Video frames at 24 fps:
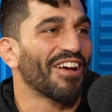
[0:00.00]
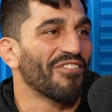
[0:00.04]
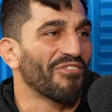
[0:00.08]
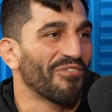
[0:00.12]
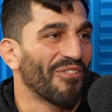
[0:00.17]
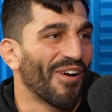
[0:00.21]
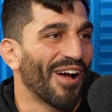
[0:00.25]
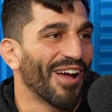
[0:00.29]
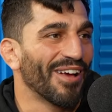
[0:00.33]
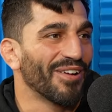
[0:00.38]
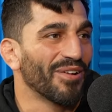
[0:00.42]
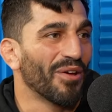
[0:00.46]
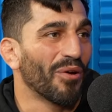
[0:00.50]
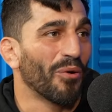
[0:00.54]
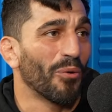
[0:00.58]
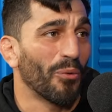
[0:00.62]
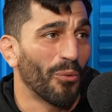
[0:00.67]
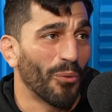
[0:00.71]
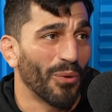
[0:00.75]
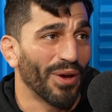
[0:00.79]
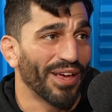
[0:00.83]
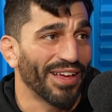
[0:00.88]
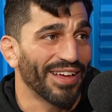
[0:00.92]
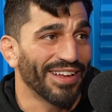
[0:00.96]
find a
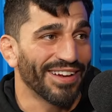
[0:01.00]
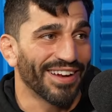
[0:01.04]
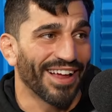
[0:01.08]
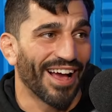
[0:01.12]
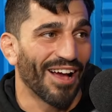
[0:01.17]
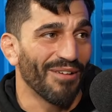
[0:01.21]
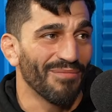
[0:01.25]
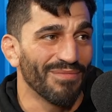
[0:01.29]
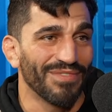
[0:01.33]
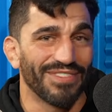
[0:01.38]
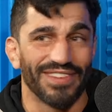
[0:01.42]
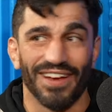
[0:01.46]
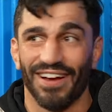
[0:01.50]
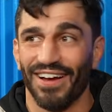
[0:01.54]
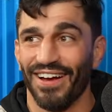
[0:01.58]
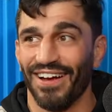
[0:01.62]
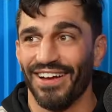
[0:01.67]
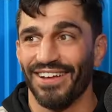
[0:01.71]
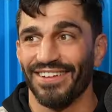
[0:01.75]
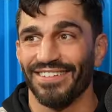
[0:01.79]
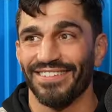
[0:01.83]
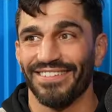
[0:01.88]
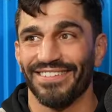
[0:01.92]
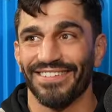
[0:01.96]
win, I'm
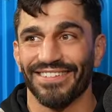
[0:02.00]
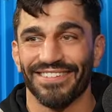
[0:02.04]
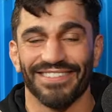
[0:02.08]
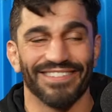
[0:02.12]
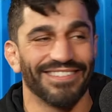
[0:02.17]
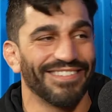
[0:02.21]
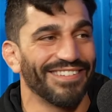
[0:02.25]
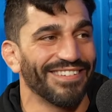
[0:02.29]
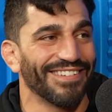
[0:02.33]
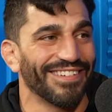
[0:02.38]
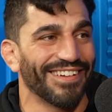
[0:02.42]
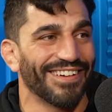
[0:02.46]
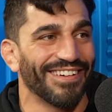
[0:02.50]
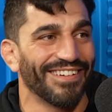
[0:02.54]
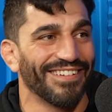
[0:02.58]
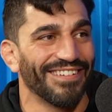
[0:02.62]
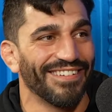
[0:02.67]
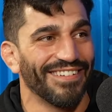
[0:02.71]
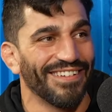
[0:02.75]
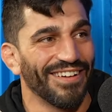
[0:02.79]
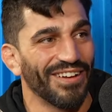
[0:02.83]
done, dude. You know.